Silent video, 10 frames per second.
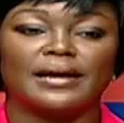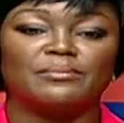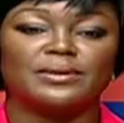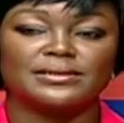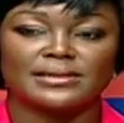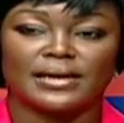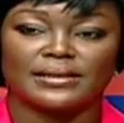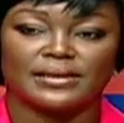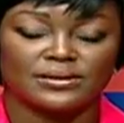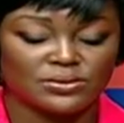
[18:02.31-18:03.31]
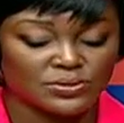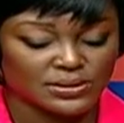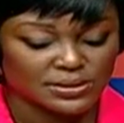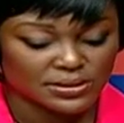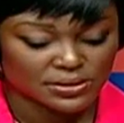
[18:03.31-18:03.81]
I must add that
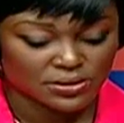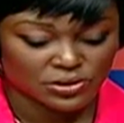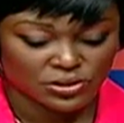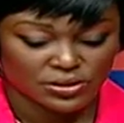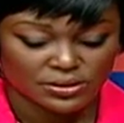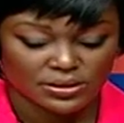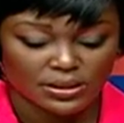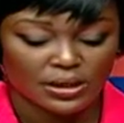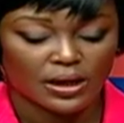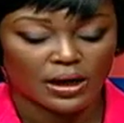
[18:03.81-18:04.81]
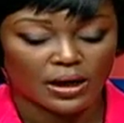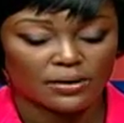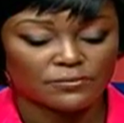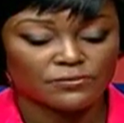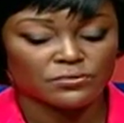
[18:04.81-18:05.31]
those discussions
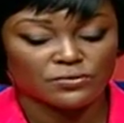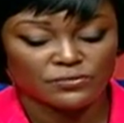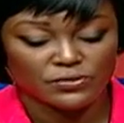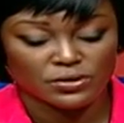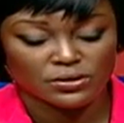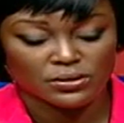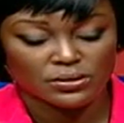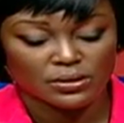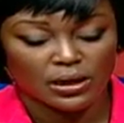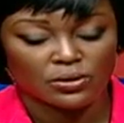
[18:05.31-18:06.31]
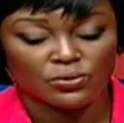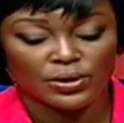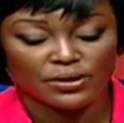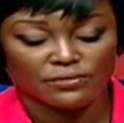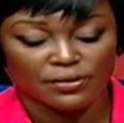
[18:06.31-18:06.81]
are fruitful, are
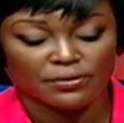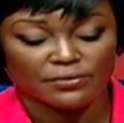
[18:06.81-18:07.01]
going very